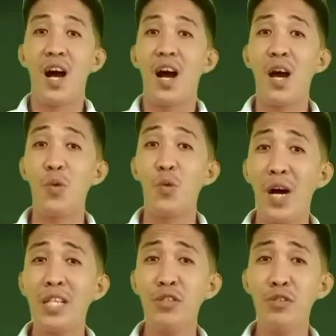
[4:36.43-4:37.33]
I
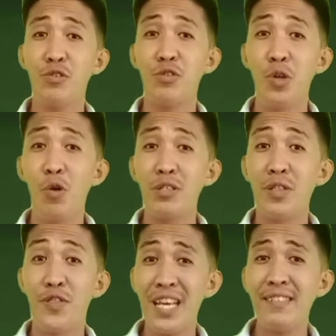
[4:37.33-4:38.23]
want you to note
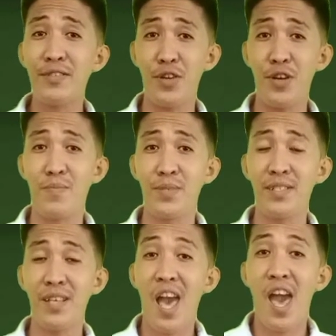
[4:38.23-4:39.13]
these
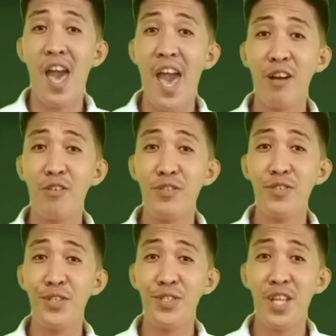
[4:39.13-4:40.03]
terms:
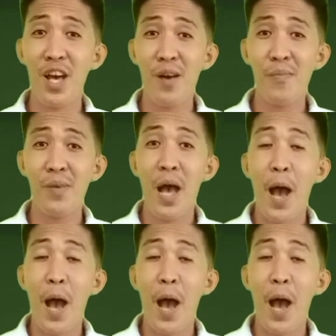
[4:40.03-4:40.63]
ecosystem,